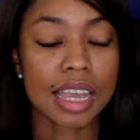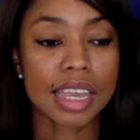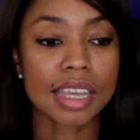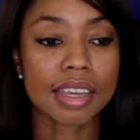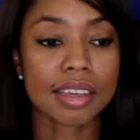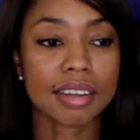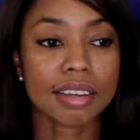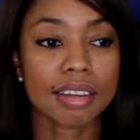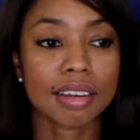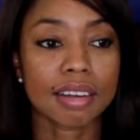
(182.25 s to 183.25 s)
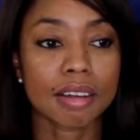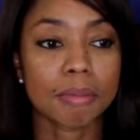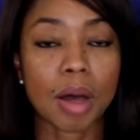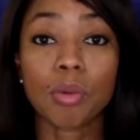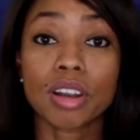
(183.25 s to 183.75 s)
and
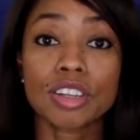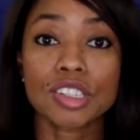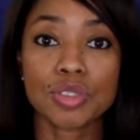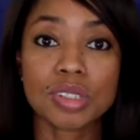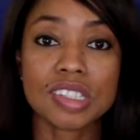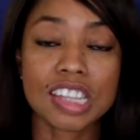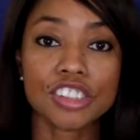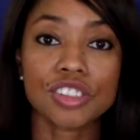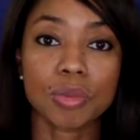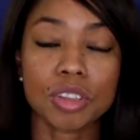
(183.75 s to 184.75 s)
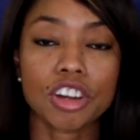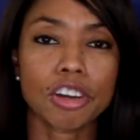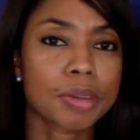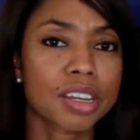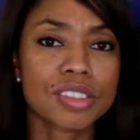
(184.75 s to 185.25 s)
I wanted to do a session with
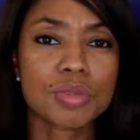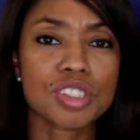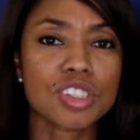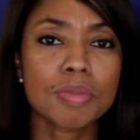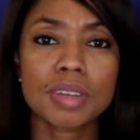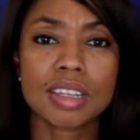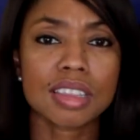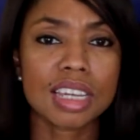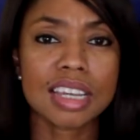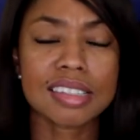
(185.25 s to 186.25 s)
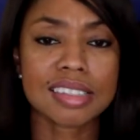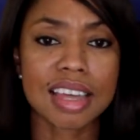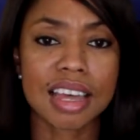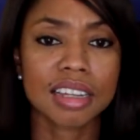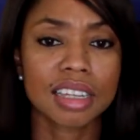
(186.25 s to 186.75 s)
her because it was so many things
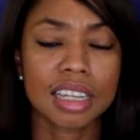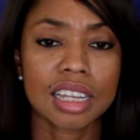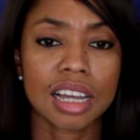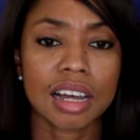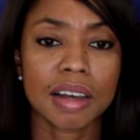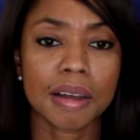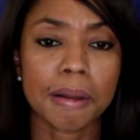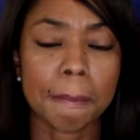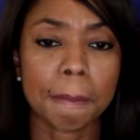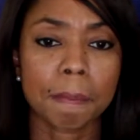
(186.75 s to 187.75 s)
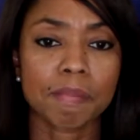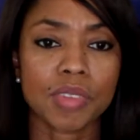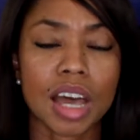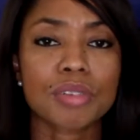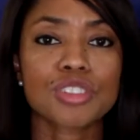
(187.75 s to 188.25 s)
that I
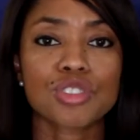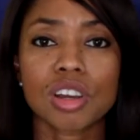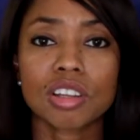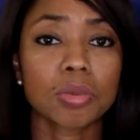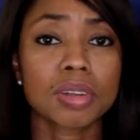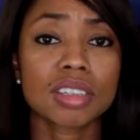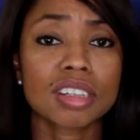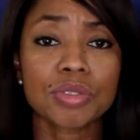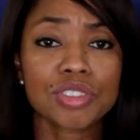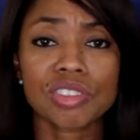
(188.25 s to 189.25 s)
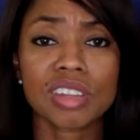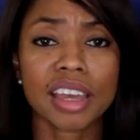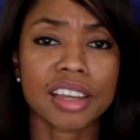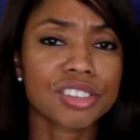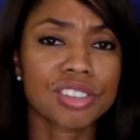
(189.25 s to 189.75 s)
was struggling with, and it was just
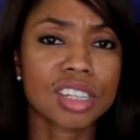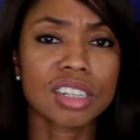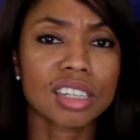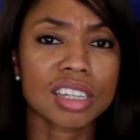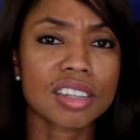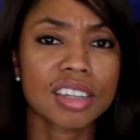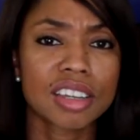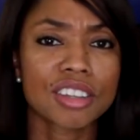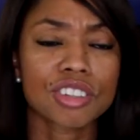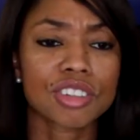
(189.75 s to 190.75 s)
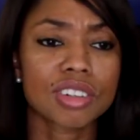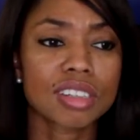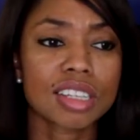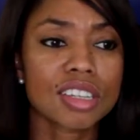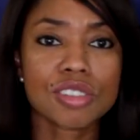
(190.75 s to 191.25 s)
like I just couldn't get
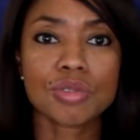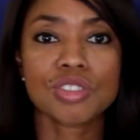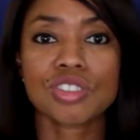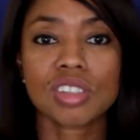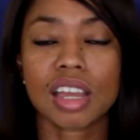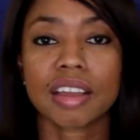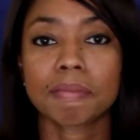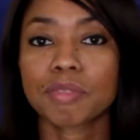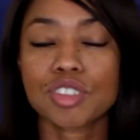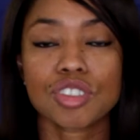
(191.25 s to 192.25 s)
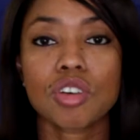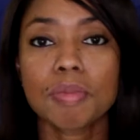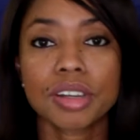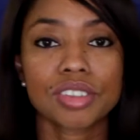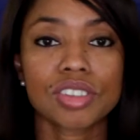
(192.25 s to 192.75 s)
certain things. It was just like so
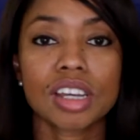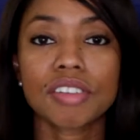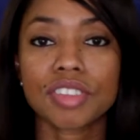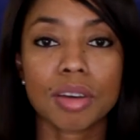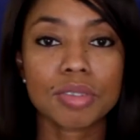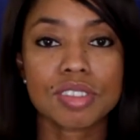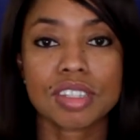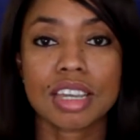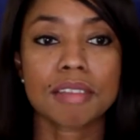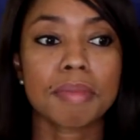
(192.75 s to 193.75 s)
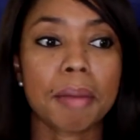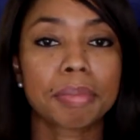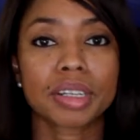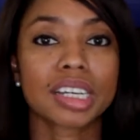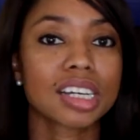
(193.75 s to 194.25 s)
much stuff that was in my
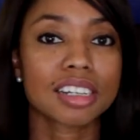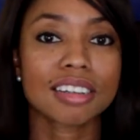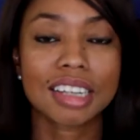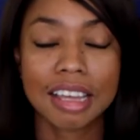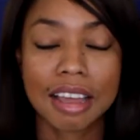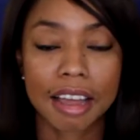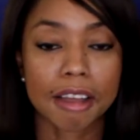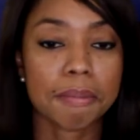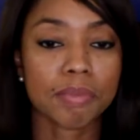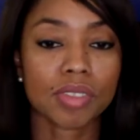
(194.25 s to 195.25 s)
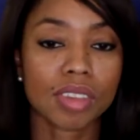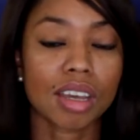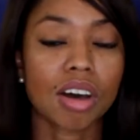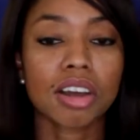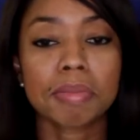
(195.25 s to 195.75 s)
blood and
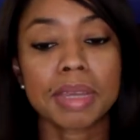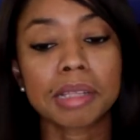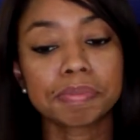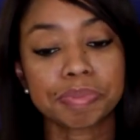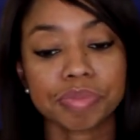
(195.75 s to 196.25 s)
on me.